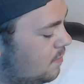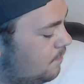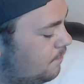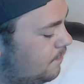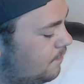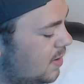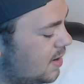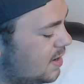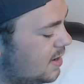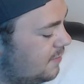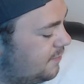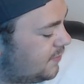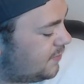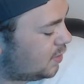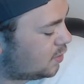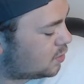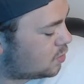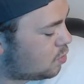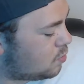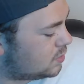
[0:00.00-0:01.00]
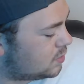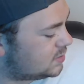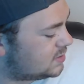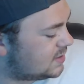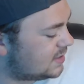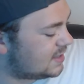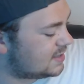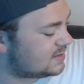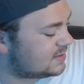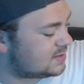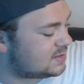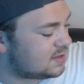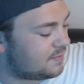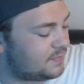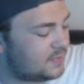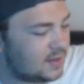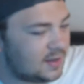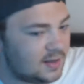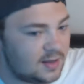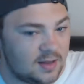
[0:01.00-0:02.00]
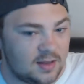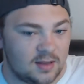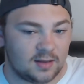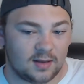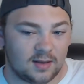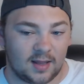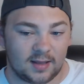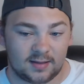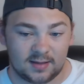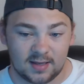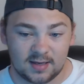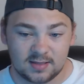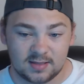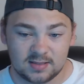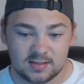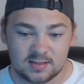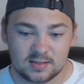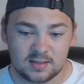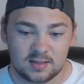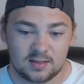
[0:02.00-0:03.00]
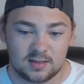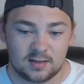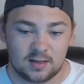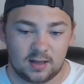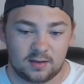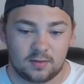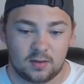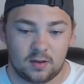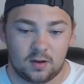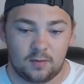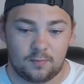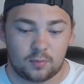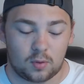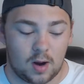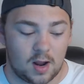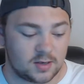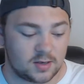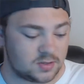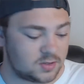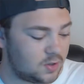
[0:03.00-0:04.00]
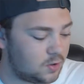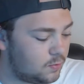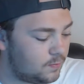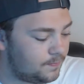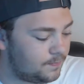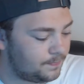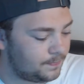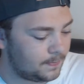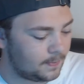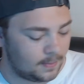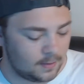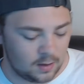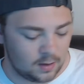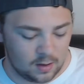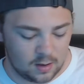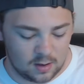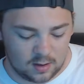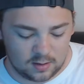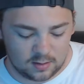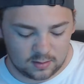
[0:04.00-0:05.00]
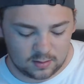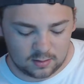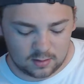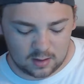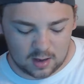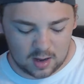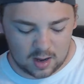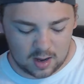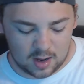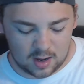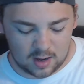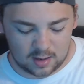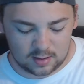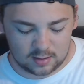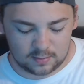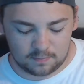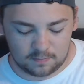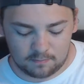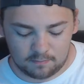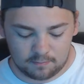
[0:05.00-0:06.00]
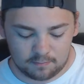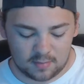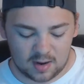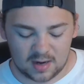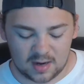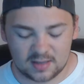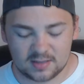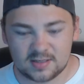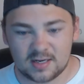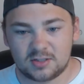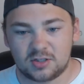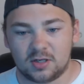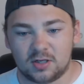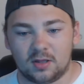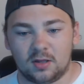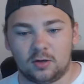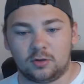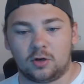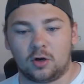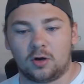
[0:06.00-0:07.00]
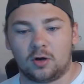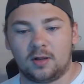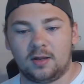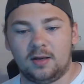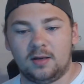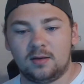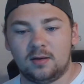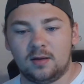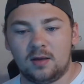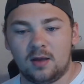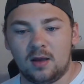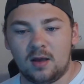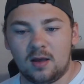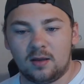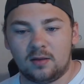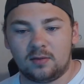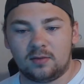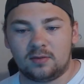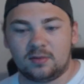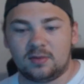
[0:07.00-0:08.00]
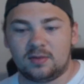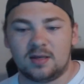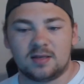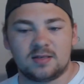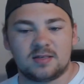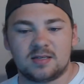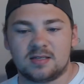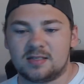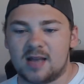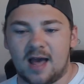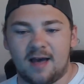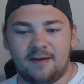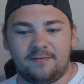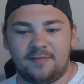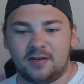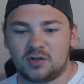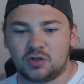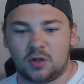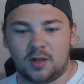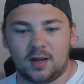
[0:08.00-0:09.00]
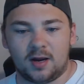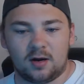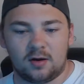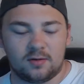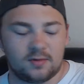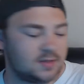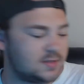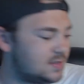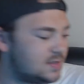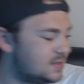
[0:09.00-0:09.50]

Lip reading: But if you're going to get something like this, like the Parasso, mine is actually a little dirty. This is not facial hair, this